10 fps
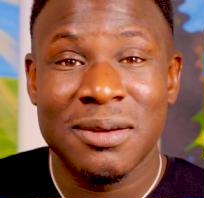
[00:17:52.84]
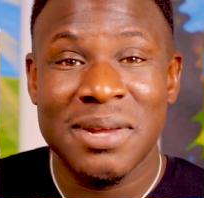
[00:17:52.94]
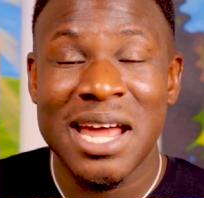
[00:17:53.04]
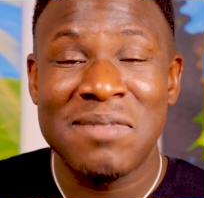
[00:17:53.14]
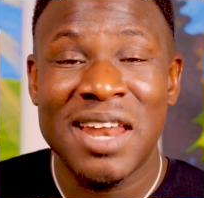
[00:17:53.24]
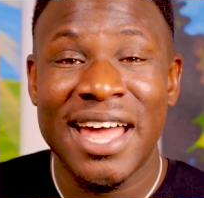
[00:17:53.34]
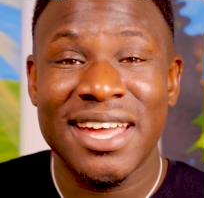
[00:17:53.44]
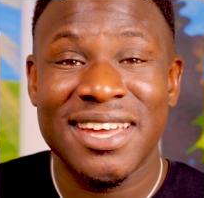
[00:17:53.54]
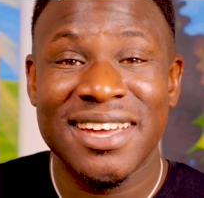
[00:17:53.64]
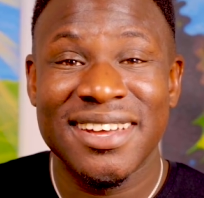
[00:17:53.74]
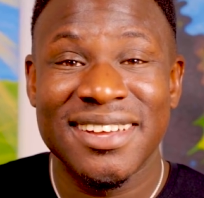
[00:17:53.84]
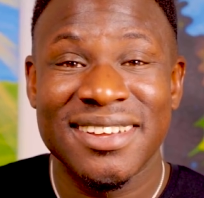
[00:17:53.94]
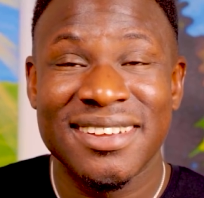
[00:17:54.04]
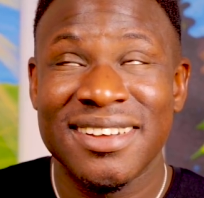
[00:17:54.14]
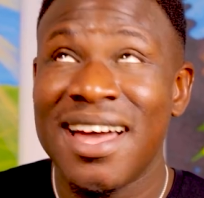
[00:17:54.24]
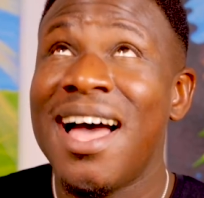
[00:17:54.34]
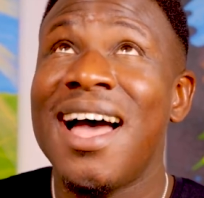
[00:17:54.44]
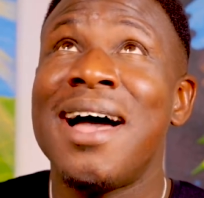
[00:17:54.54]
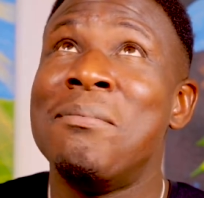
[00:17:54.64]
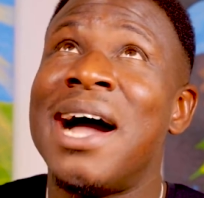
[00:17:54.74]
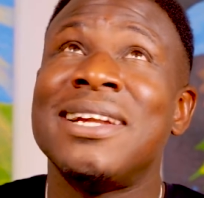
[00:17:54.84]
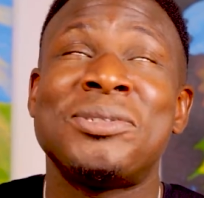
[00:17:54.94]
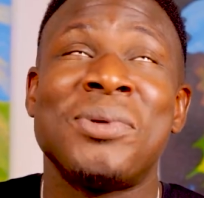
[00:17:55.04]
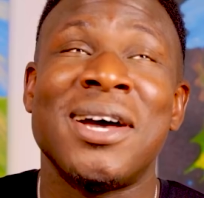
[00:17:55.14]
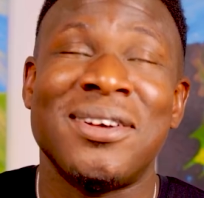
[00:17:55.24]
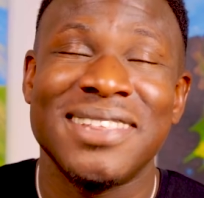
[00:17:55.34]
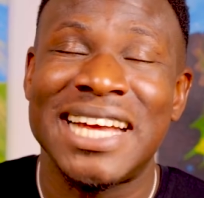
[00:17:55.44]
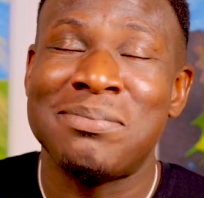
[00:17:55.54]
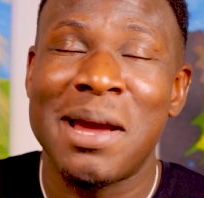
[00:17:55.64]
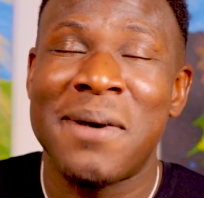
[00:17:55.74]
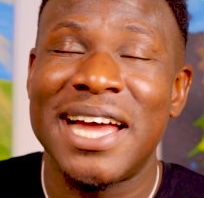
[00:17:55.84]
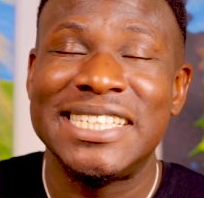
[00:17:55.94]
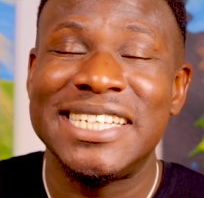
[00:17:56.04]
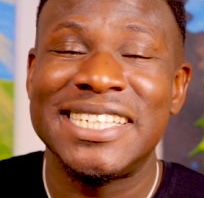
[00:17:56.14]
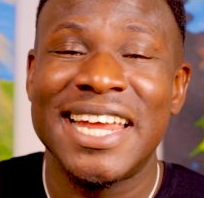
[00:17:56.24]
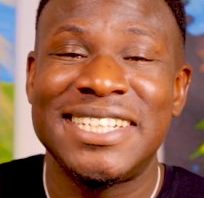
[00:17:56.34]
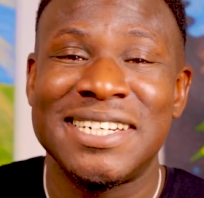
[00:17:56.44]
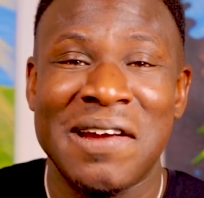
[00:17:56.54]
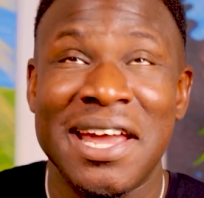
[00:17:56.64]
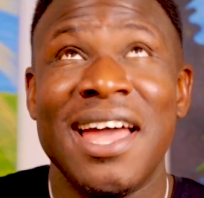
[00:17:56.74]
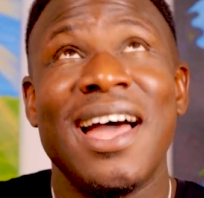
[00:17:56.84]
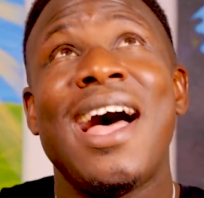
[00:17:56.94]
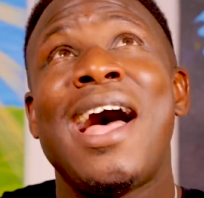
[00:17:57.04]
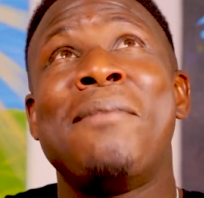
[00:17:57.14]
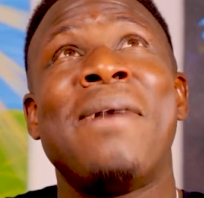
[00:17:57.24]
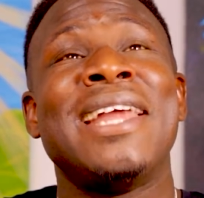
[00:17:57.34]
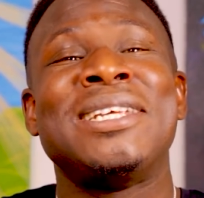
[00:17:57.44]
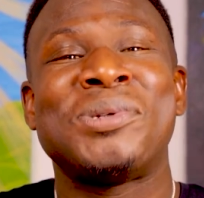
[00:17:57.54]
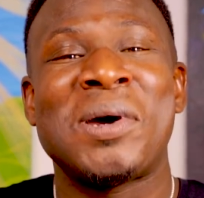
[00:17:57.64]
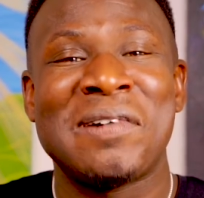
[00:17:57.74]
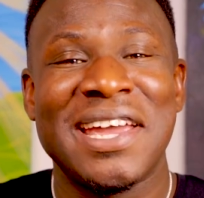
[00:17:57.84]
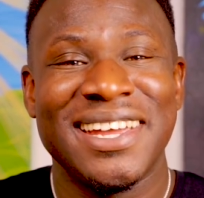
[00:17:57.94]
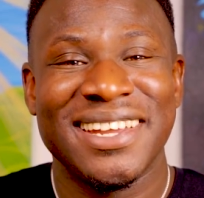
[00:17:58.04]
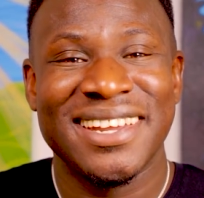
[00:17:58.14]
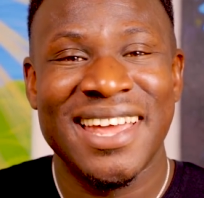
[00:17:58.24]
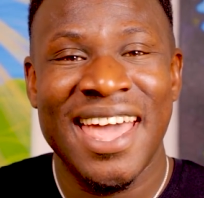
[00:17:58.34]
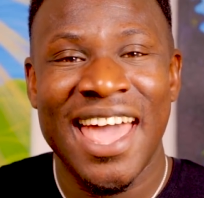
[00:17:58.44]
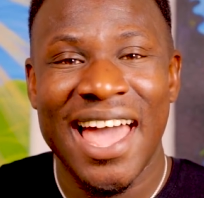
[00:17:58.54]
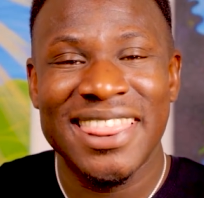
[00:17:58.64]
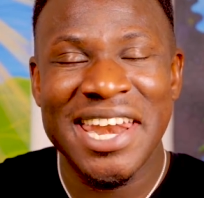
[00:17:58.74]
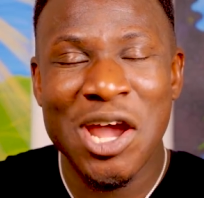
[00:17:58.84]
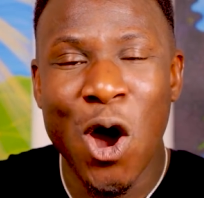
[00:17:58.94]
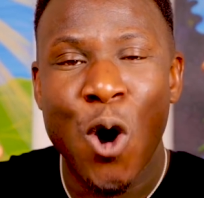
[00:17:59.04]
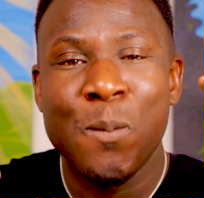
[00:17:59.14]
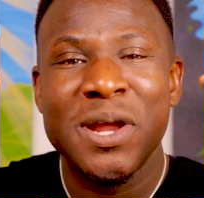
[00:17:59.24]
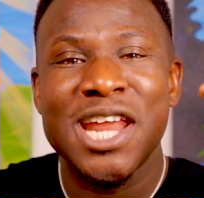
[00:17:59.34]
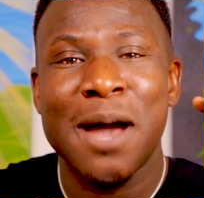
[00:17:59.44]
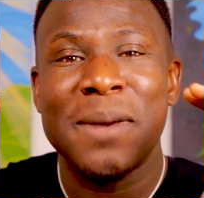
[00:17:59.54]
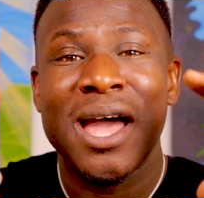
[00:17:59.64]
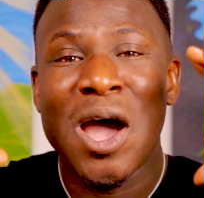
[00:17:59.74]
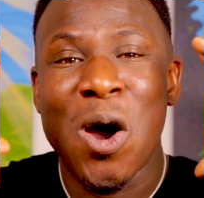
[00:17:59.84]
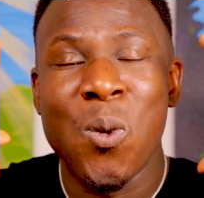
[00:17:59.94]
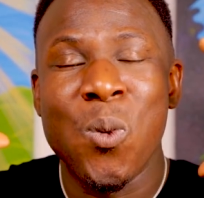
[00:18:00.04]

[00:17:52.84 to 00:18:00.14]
But I'm like, ah, oh, might as well. That's my Pisces nature, right? Ah, oh, might as well, right? And then it opened up a